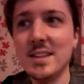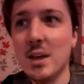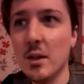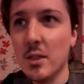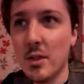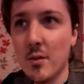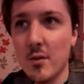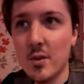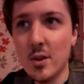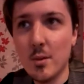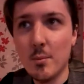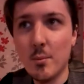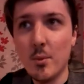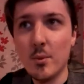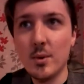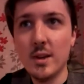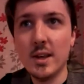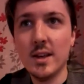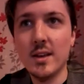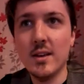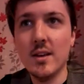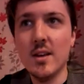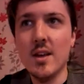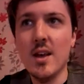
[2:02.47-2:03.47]
go there in the
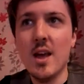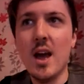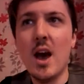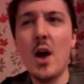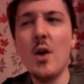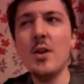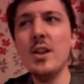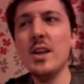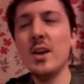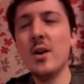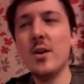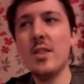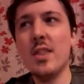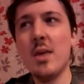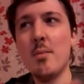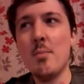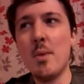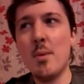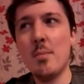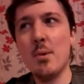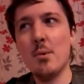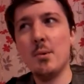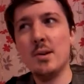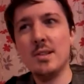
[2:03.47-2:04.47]
morning. I only go there
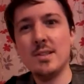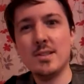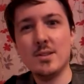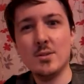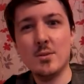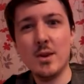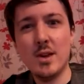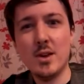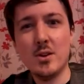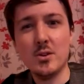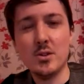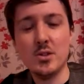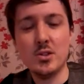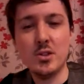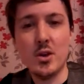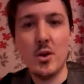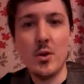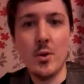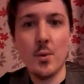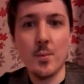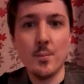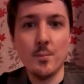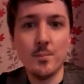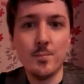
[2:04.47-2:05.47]
maybe once a week or so.
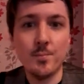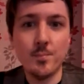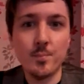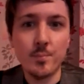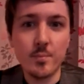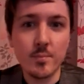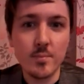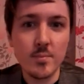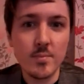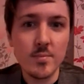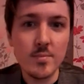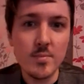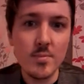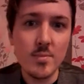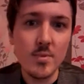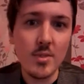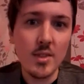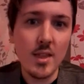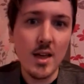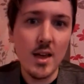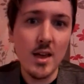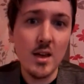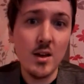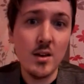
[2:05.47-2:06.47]

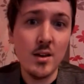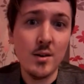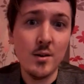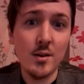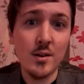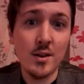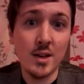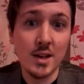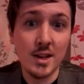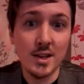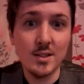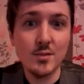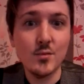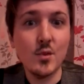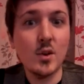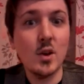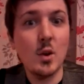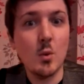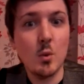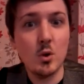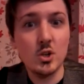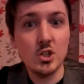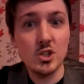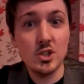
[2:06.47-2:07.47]
It's funny
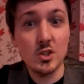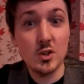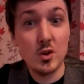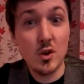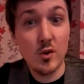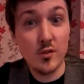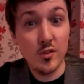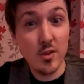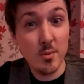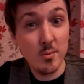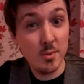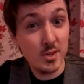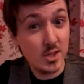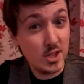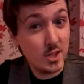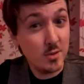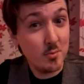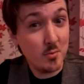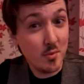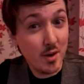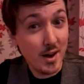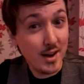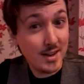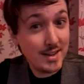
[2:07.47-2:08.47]
watching the coffee
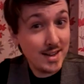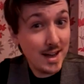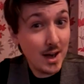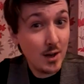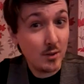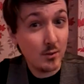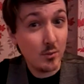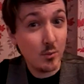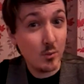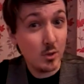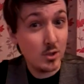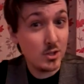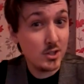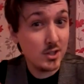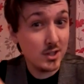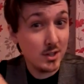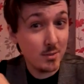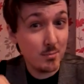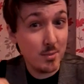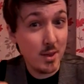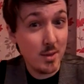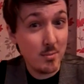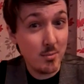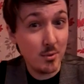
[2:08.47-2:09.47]
machine break down and watching the
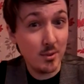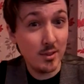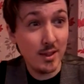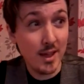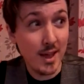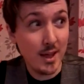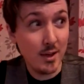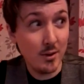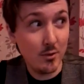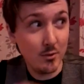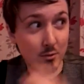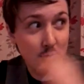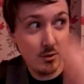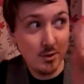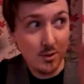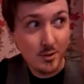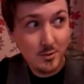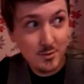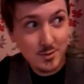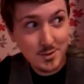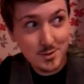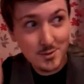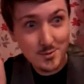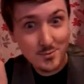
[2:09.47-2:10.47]
people like, oh
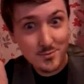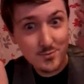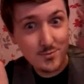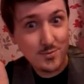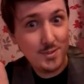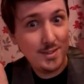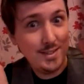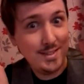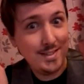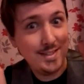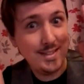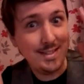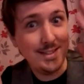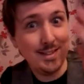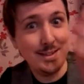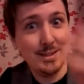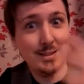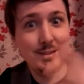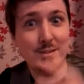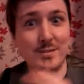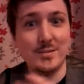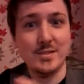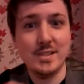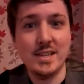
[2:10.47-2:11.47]
no, free tea and
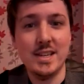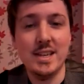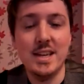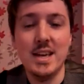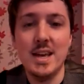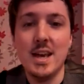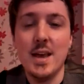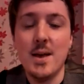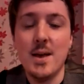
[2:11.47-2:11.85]
coffee.